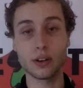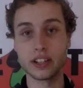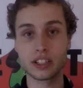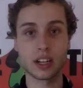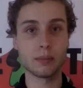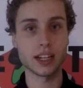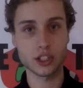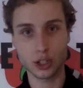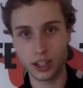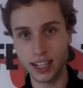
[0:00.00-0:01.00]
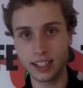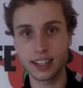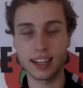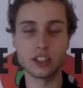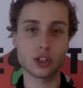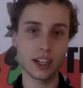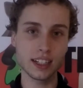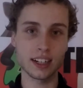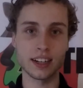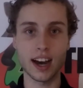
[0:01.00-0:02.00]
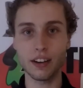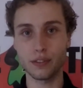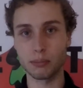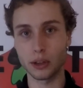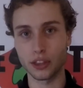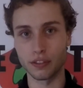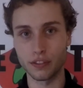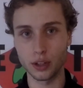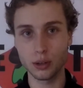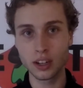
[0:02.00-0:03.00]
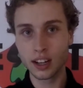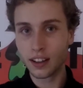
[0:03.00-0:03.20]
he's going to be intrigued enough about the food